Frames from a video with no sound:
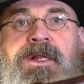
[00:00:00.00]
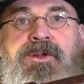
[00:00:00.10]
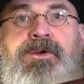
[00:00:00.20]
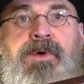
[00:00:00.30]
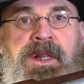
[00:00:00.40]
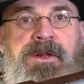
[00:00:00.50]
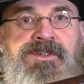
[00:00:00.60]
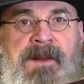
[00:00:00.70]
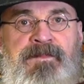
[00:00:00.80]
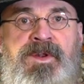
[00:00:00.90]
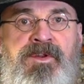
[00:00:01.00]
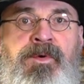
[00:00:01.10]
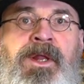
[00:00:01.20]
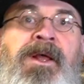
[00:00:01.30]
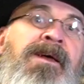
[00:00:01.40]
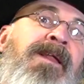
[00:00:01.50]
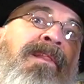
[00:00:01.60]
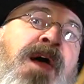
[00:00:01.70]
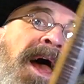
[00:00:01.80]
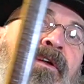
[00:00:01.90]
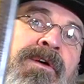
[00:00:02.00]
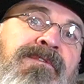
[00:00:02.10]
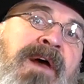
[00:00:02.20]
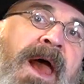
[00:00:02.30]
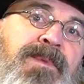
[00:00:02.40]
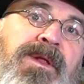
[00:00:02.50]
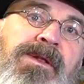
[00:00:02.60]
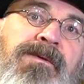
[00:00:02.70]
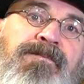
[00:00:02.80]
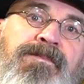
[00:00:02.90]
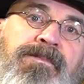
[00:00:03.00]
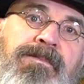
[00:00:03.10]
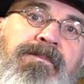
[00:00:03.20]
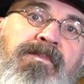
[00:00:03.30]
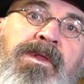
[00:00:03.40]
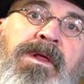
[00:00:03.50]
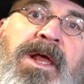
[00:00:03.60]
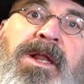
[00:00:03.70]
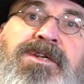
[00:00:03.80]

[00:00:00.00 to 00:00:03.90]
do a little something to it. Now that could have happened in a